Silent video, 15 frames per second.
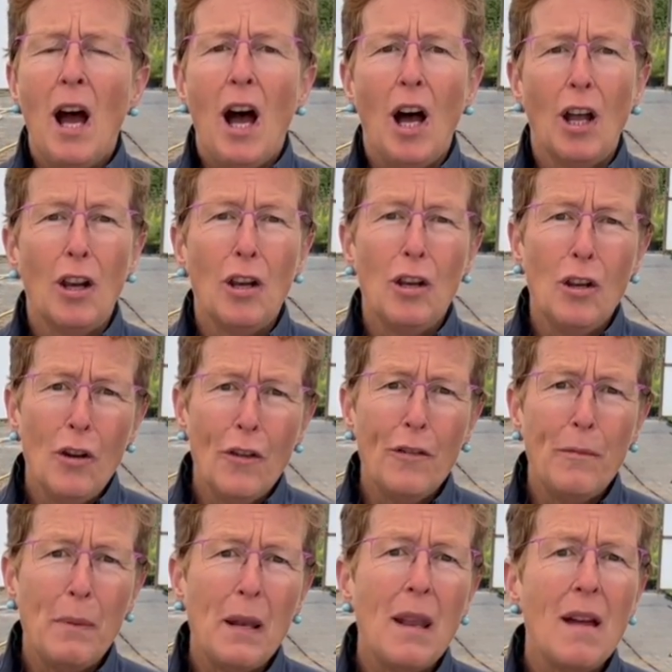a lot
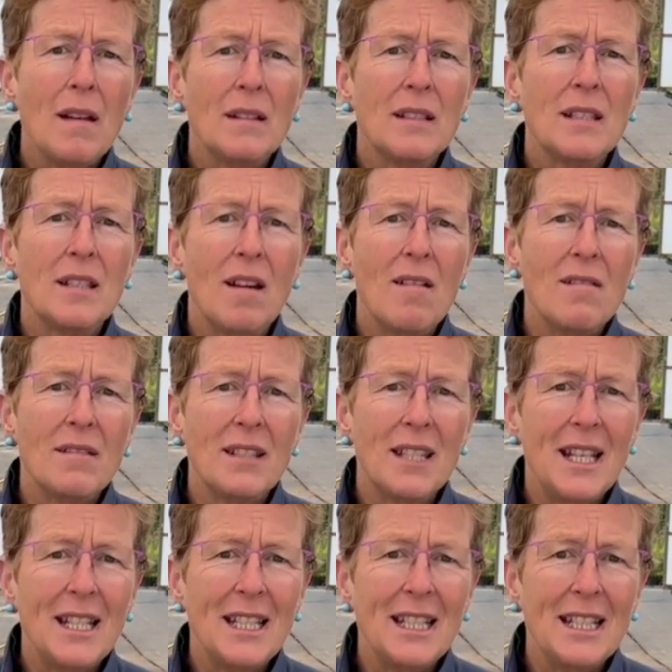of plants are
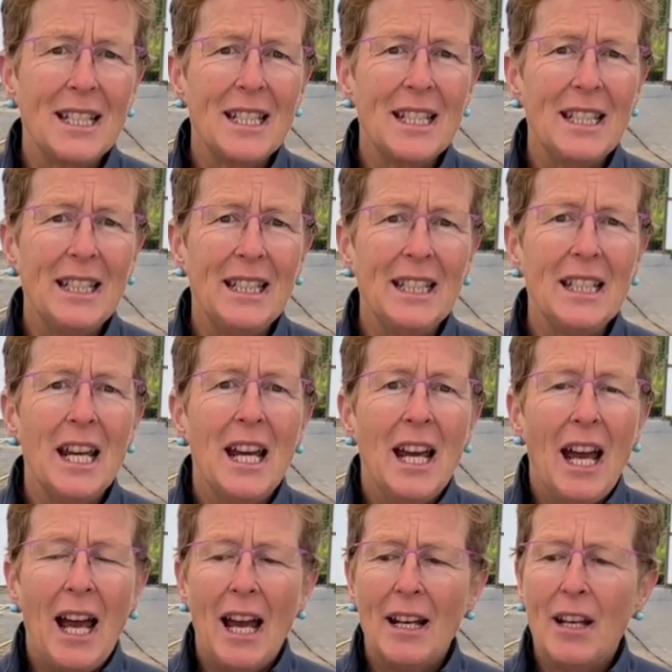setting seed,
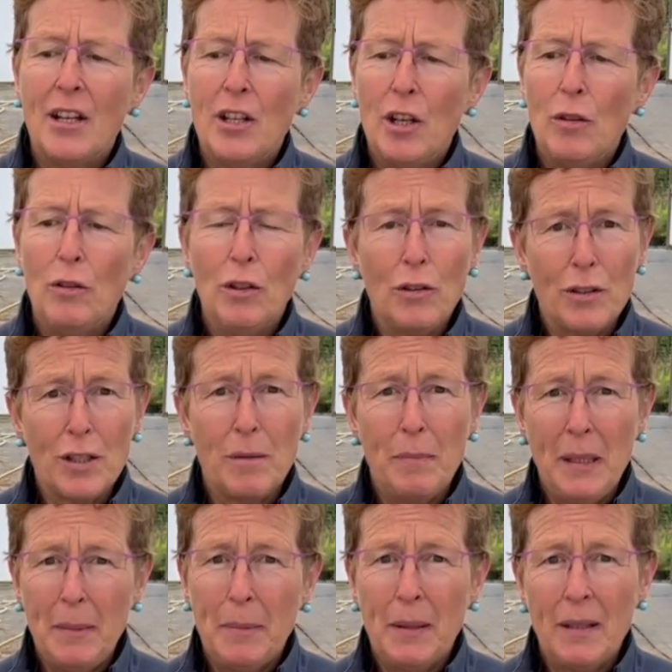and I know lots of
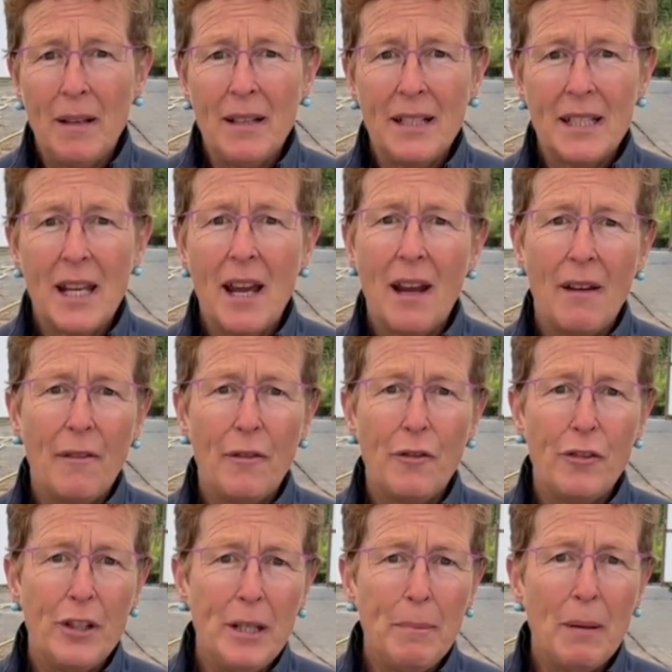people like to have
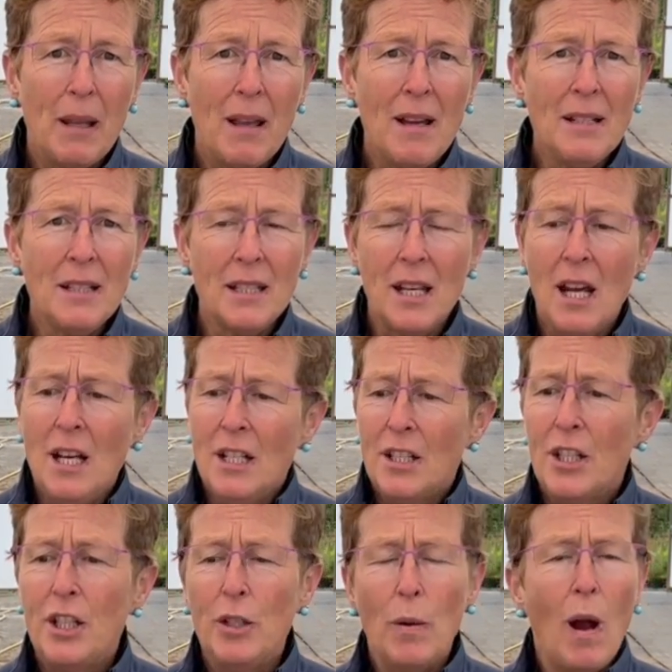free plants,
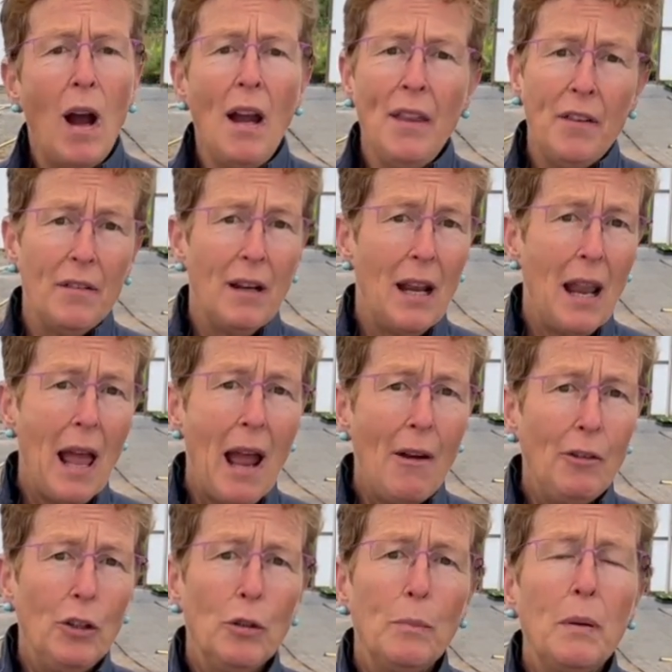so you either allow
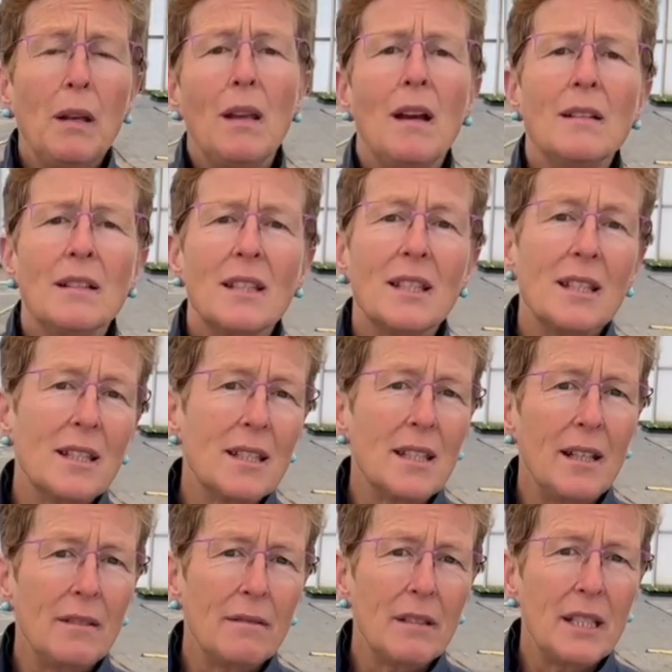your plants to
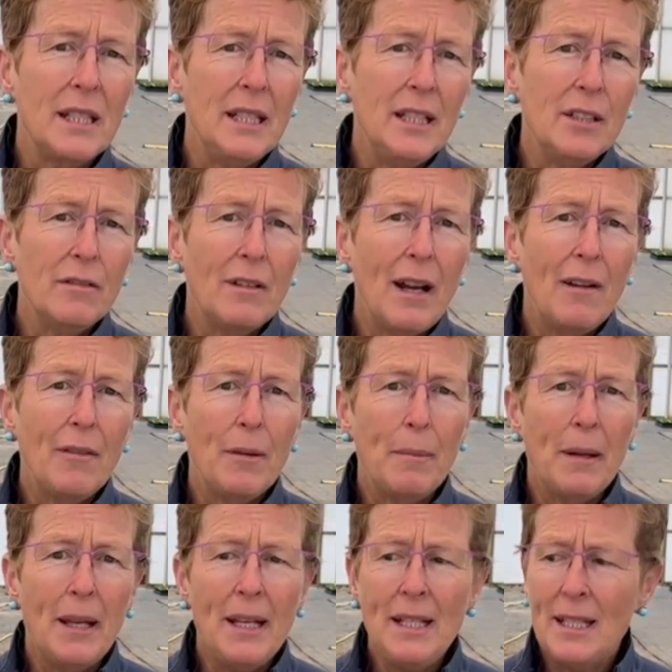self-seed around the
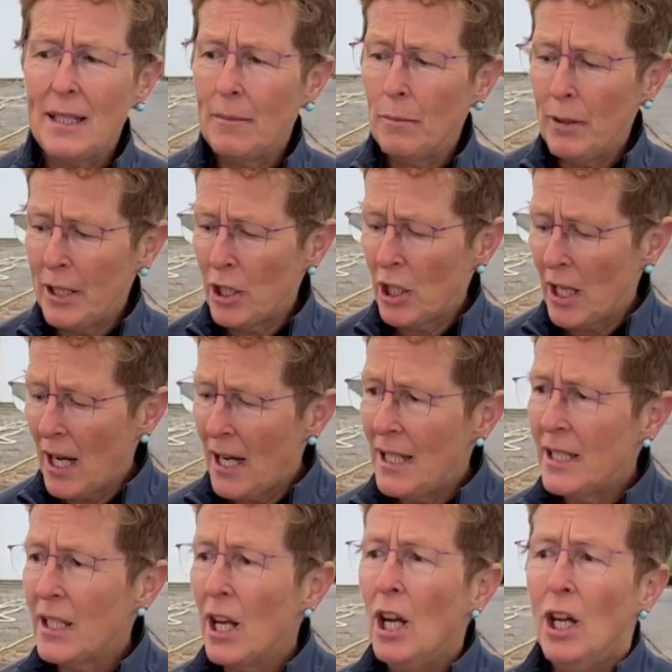place, in which
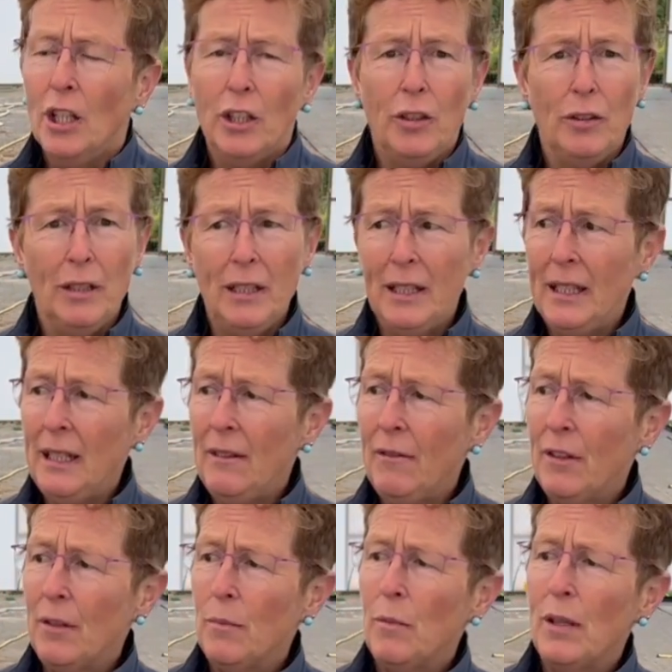case you leave
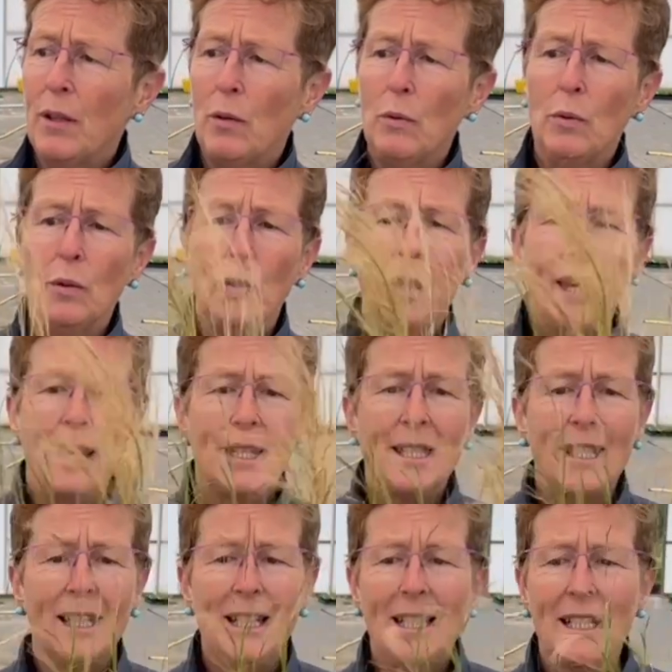them with all their
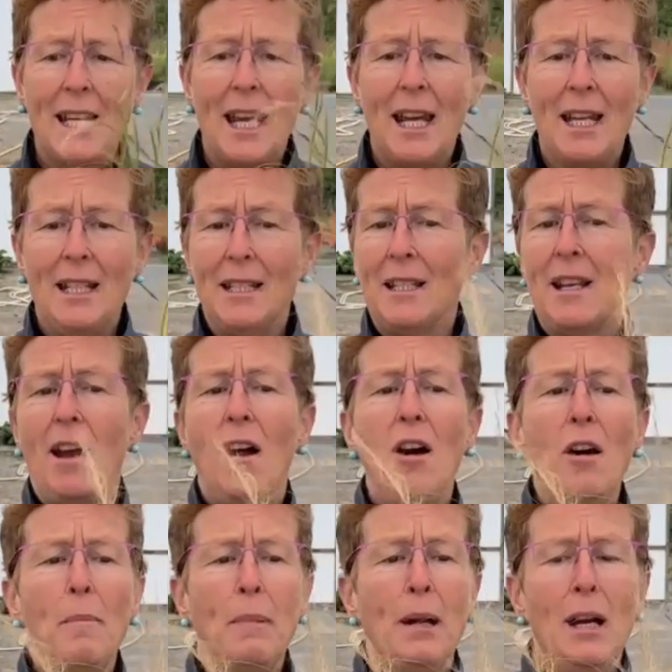seed heads
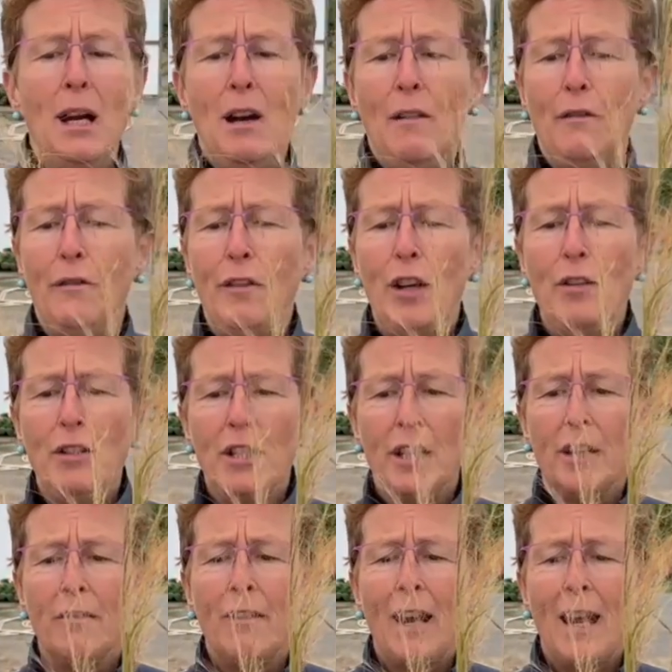up, floating
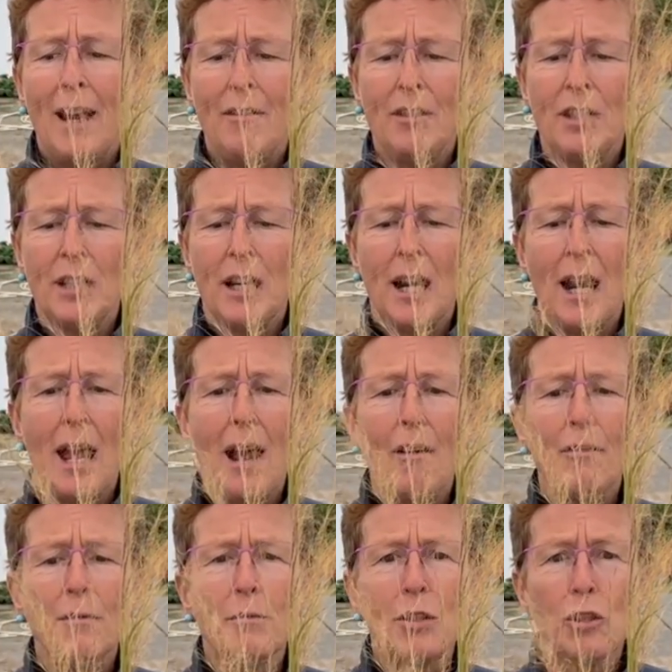around, and allow
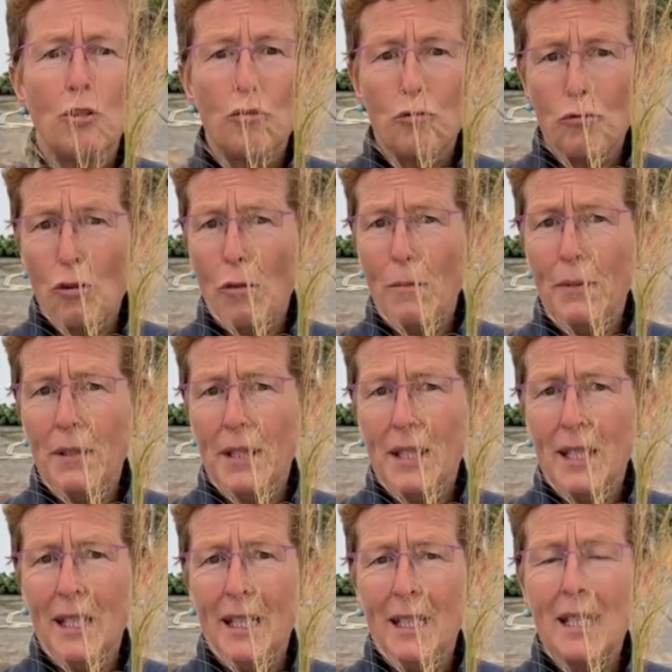them to drop the
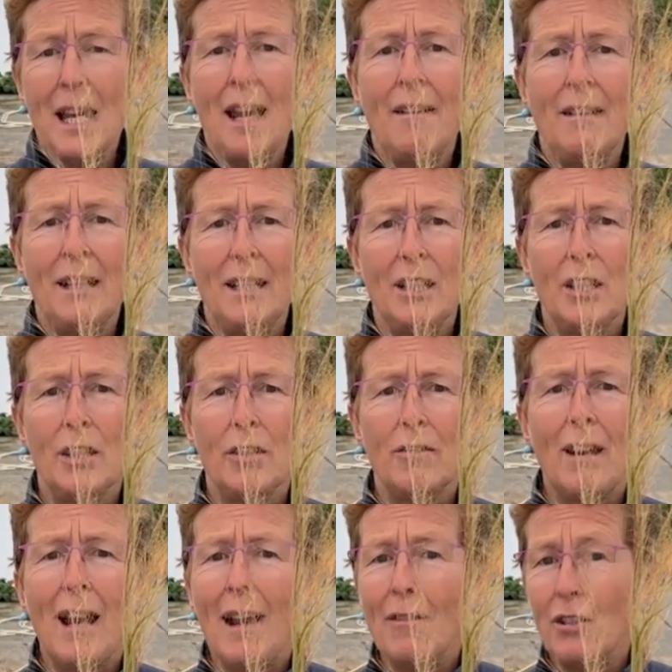seed down into the
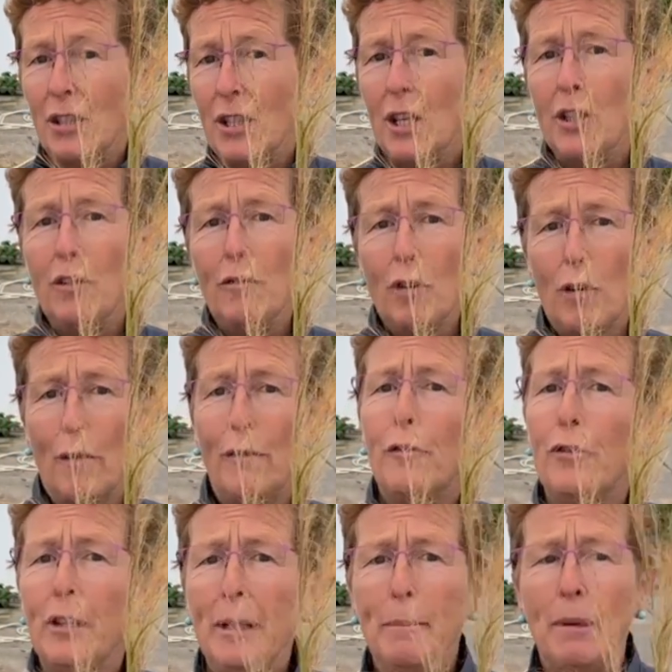ground, and then you've got
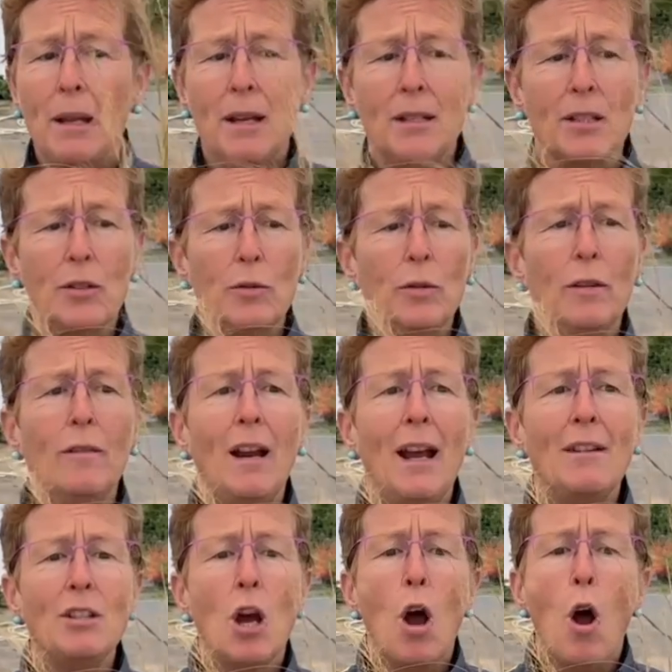free plants all around.